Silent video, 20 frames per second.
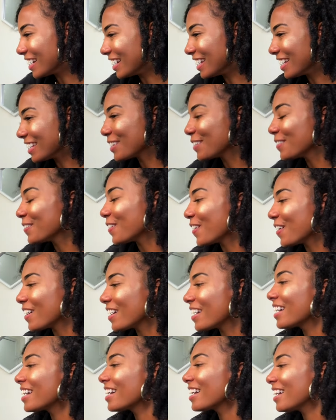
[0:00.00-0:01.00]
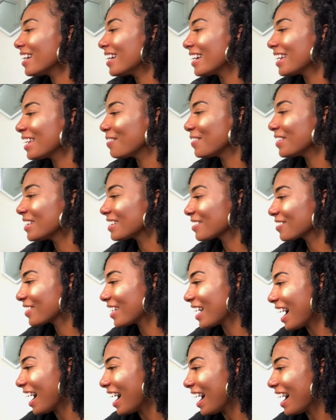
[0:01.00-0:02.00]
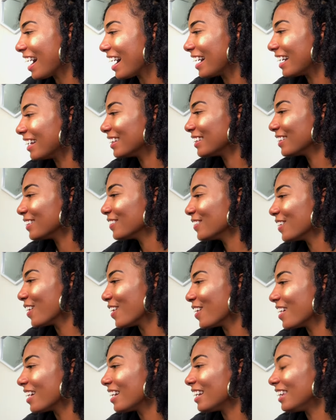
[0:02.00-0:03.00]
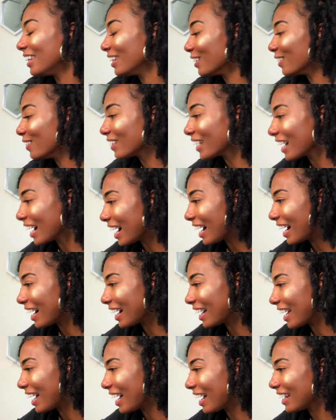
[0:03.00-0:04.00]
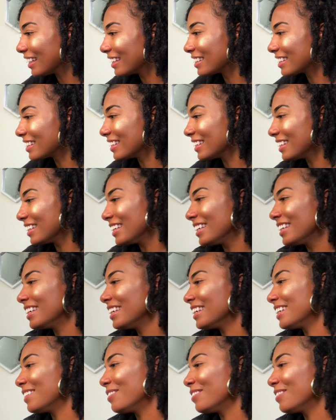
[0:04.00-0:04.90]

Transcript: You are an image of God. You are little God, honestly.